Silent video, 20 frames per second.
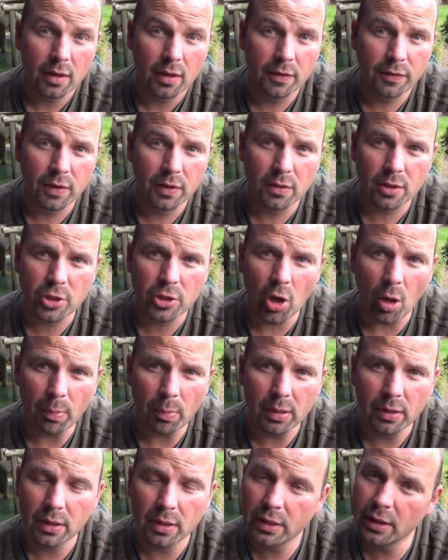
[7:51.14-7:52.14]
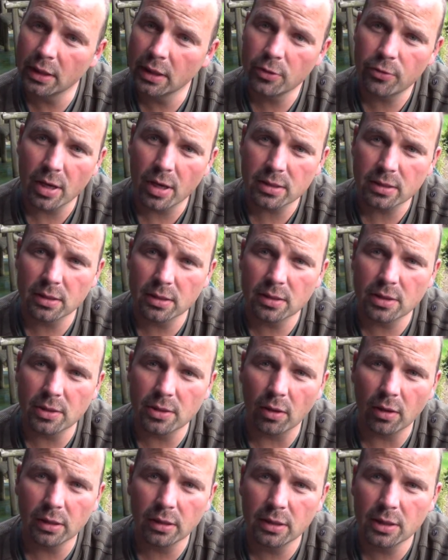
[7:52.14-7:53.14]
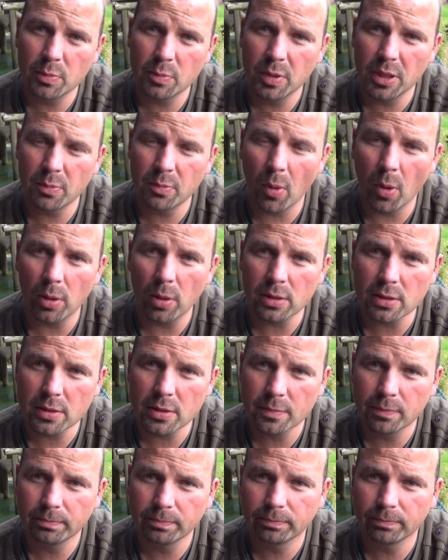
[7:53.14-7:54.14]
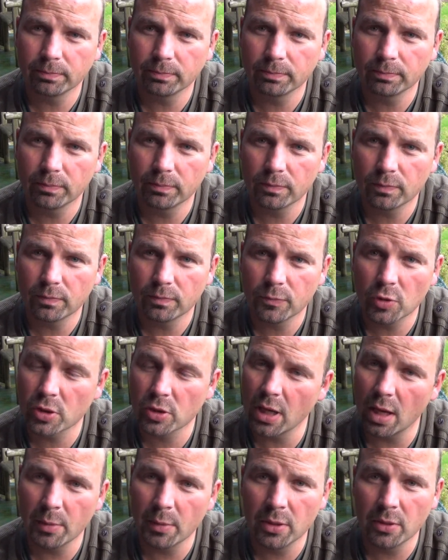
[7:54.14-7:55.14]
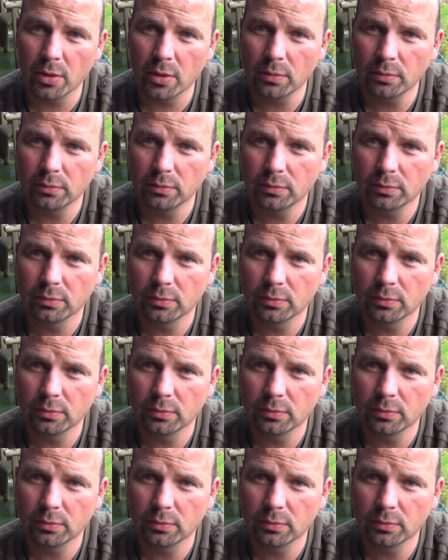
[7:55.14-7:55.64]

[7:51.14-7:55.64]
If you're a shop and you're interested in stocking these peat balls, just let me know.